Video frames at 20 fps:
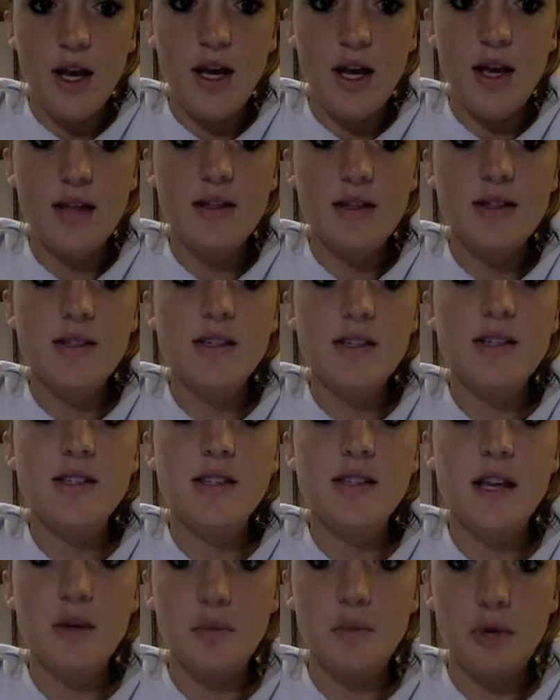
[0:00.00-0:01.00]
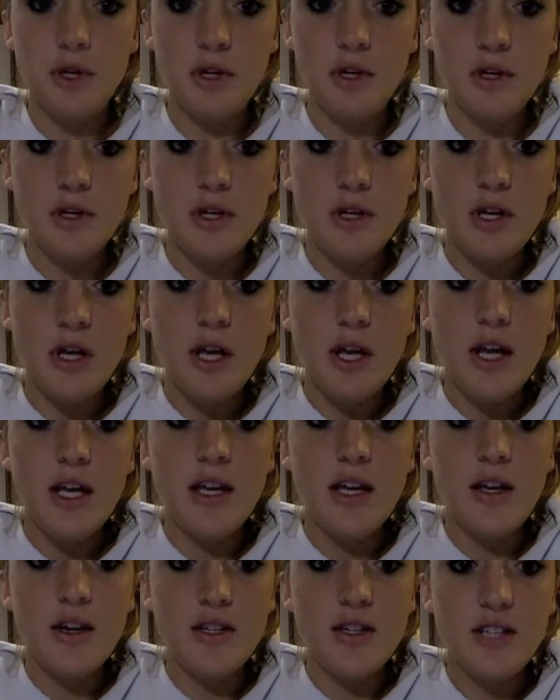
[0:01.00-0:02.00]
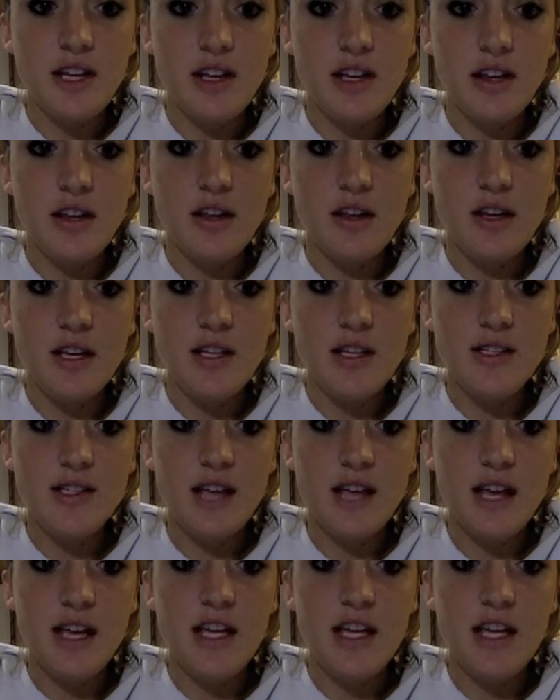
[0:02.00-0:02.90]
In this example, he articulates that